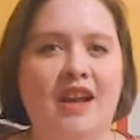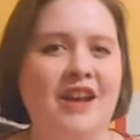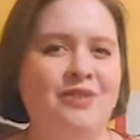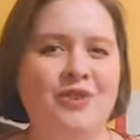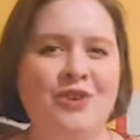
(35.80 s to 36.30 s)

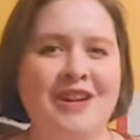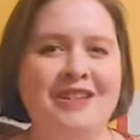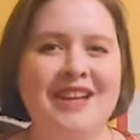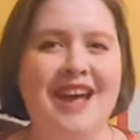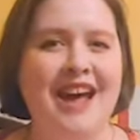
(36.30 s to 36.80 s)
Have you
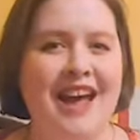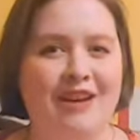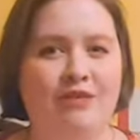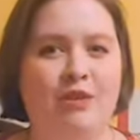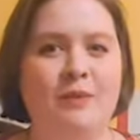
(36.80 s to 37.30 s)
guys
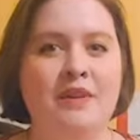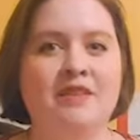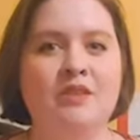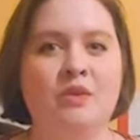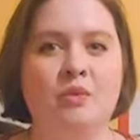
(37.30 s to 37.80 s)
ever been
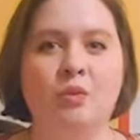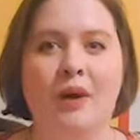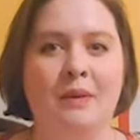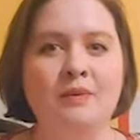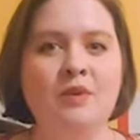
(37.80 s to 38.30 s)

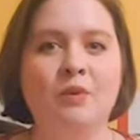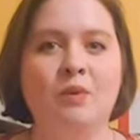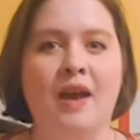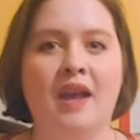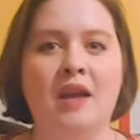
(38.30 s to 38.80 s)
swept
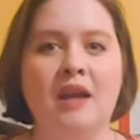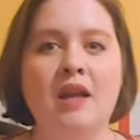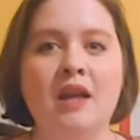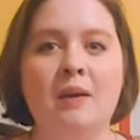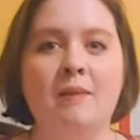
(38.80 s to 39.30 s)
away
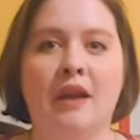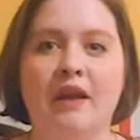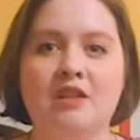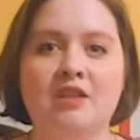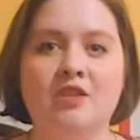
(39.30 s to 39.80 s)
by
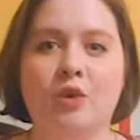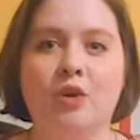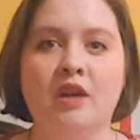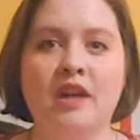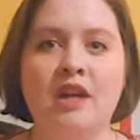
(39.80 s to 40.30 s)
a
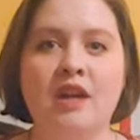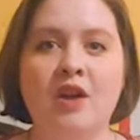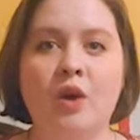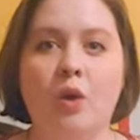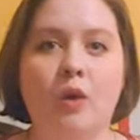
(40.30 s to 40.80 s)
story,
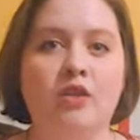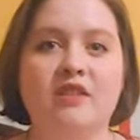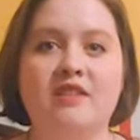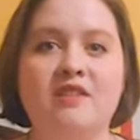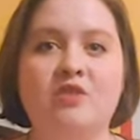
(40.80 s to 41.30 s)
or the
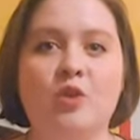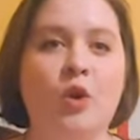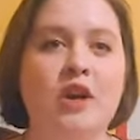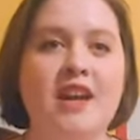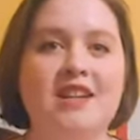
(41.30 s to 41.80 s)

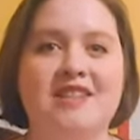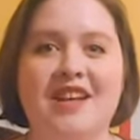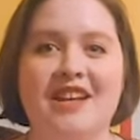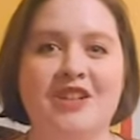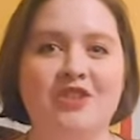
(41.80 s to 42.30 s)
story has
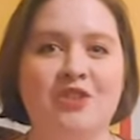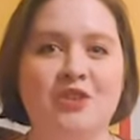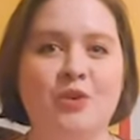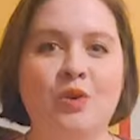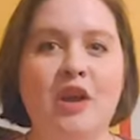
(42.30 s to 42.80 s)
taken
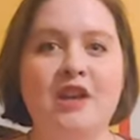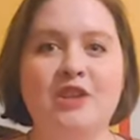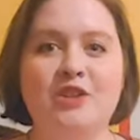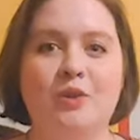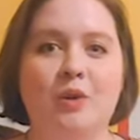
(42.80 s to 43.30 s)
you
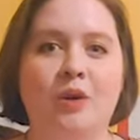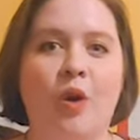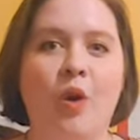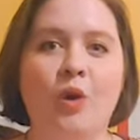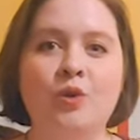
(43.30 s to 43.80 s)
to a
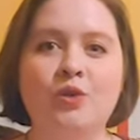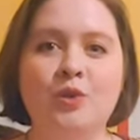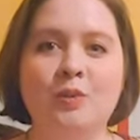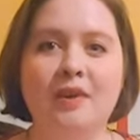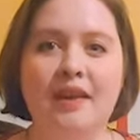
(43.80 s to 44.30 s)
whole new
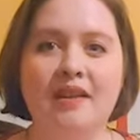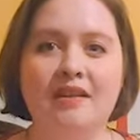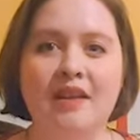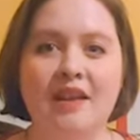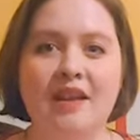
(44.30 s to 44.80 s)

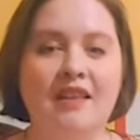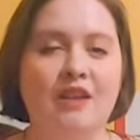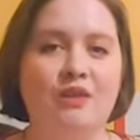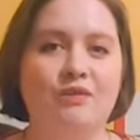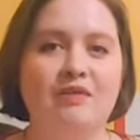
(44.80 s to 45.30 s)
place that
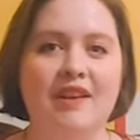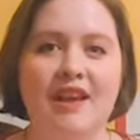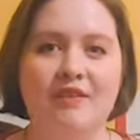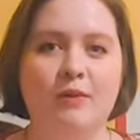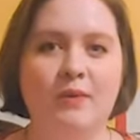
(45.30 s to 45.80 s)
you've
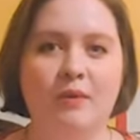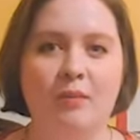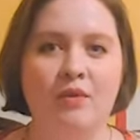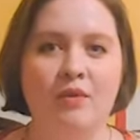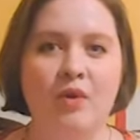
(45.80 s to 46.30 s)
never been
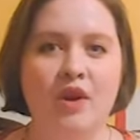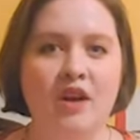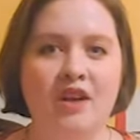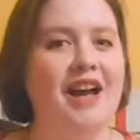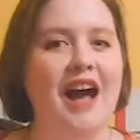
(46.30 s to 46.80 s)
before?
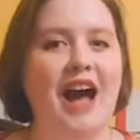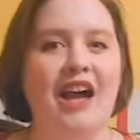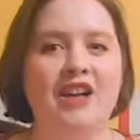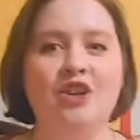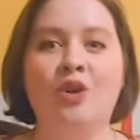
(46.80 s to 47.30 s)

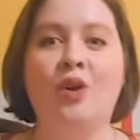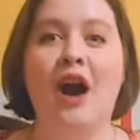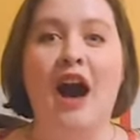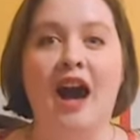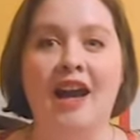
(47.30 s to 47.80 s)
I know
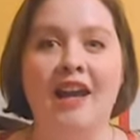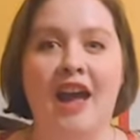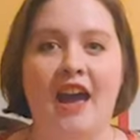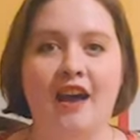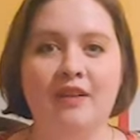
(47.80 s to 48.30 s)
I
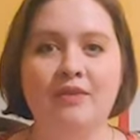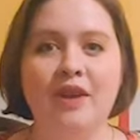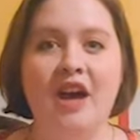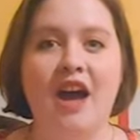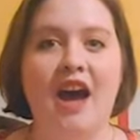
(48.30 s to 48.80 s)
have.
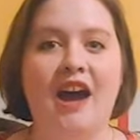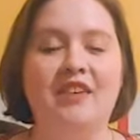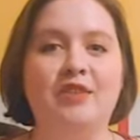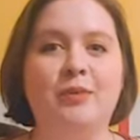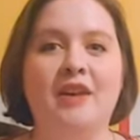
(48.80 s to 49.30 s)

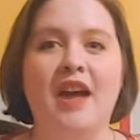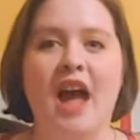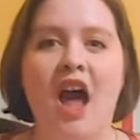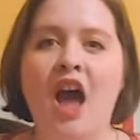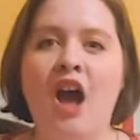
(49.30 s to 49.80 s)
I've spent
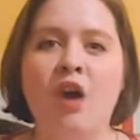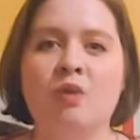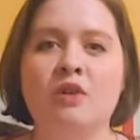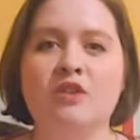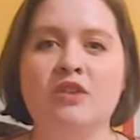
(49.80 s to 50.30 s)

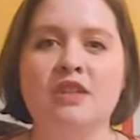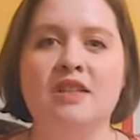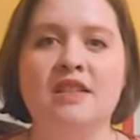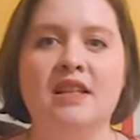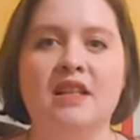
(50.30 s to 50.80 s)
hours
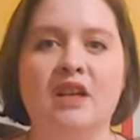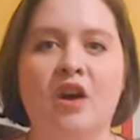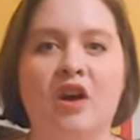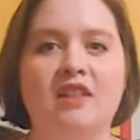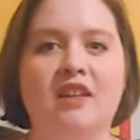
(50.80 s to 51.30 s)
just sitting
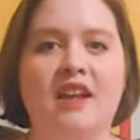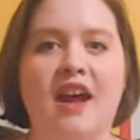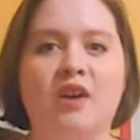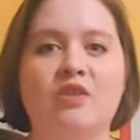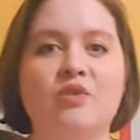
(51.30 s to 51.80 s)
on the
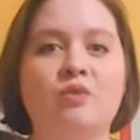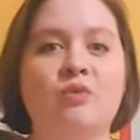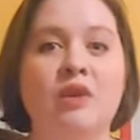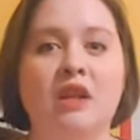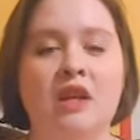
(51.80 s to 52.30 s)
couch
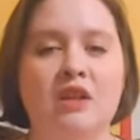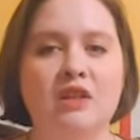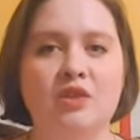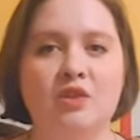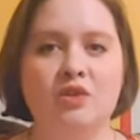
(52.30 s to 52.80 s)
reading a
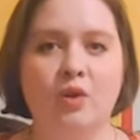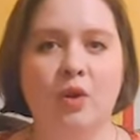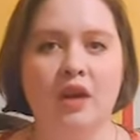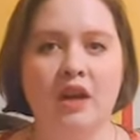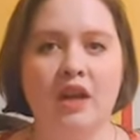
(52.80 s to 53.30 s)

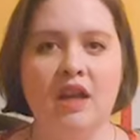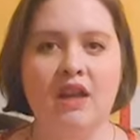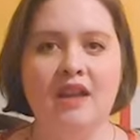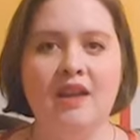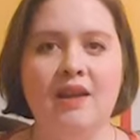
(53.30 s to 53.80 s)
story
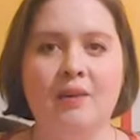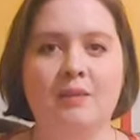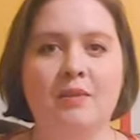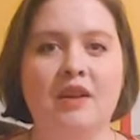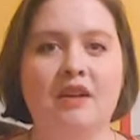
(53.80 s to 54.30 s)

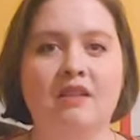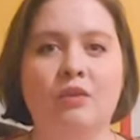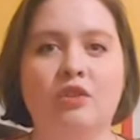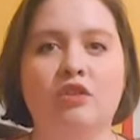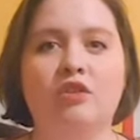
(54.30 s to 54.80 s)
because it
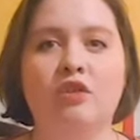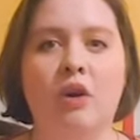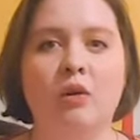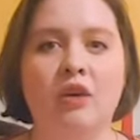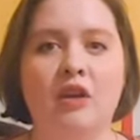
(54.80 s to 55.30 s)
was
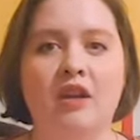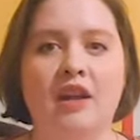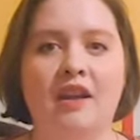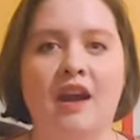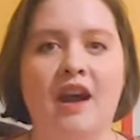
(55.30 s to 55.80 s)
so good
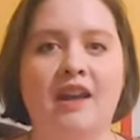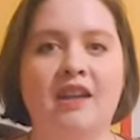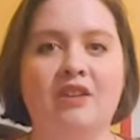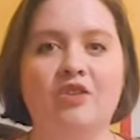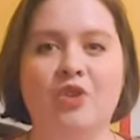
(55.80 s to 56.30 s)
and I
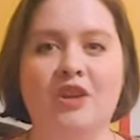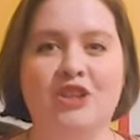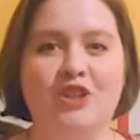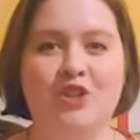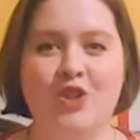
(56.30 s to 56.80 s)
enjoyed
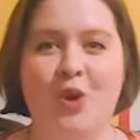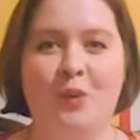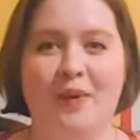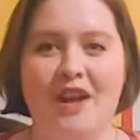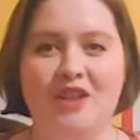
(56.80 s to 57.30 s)
it so
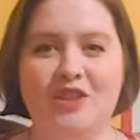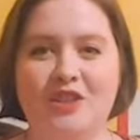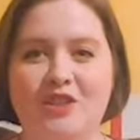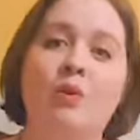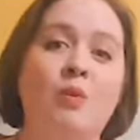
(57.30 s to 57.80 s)

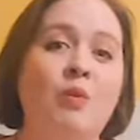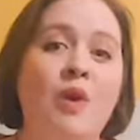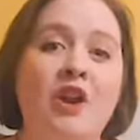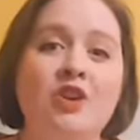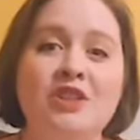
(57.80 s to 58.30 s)
much.
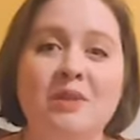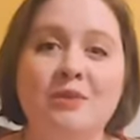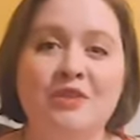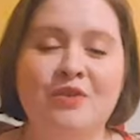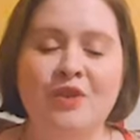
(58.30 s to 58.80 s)
What are some
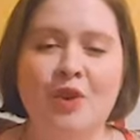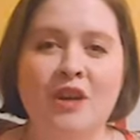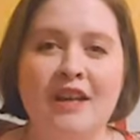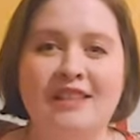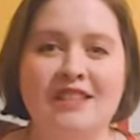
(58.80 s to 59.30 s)
of your
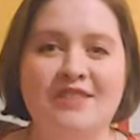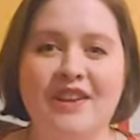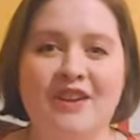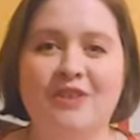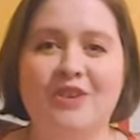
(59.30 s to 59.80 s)
guys'
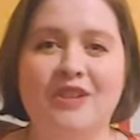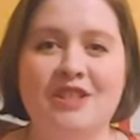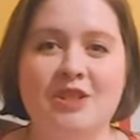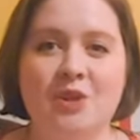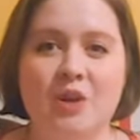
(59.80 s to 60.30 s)
favorite
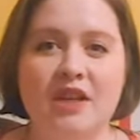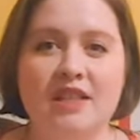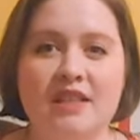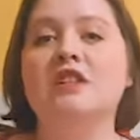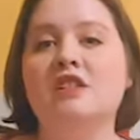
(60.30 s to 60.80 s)

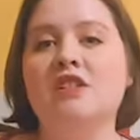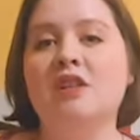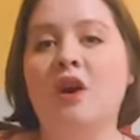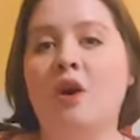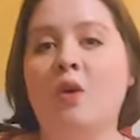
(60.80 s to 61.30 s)
stories?
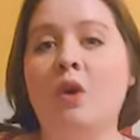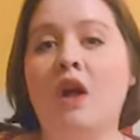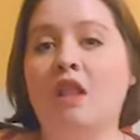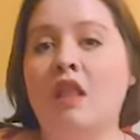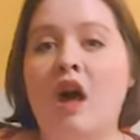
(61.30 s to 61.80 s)
So
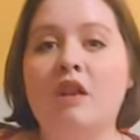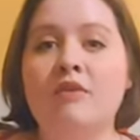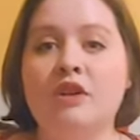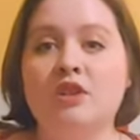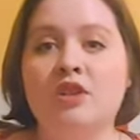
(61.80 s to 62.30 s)
a lot of
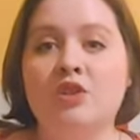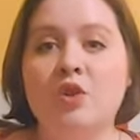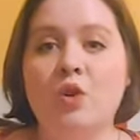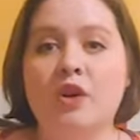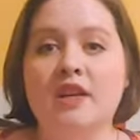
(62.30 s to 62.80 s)
our
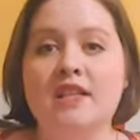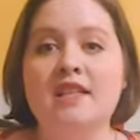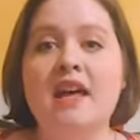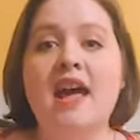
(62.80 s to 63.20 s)
stories